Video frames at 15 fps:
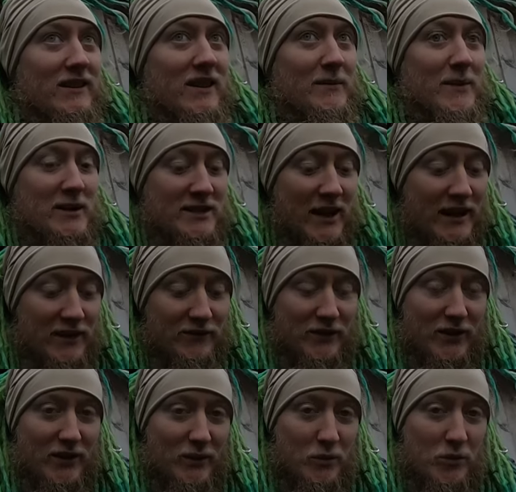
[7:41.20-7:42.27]
I'm excited for
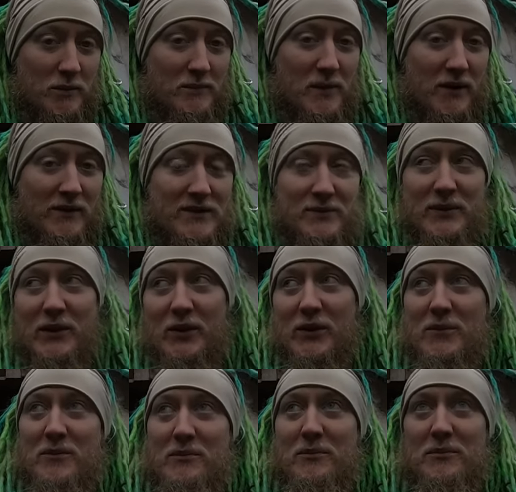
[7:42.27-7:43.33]
the warmer months when all
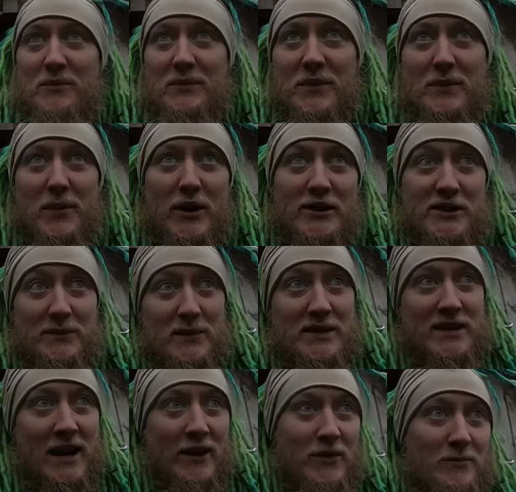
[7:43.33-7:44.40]
the birds from the
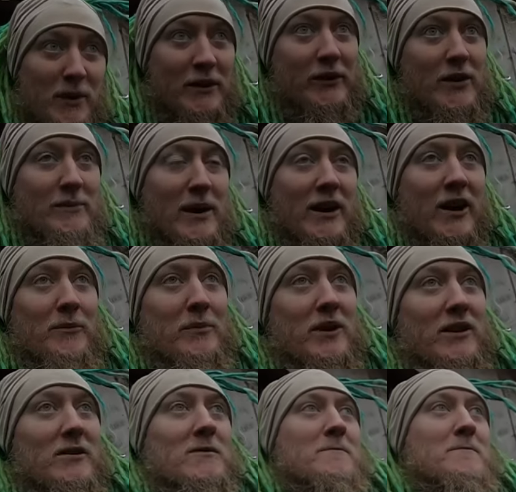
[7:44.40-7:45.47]
south migrate back up here.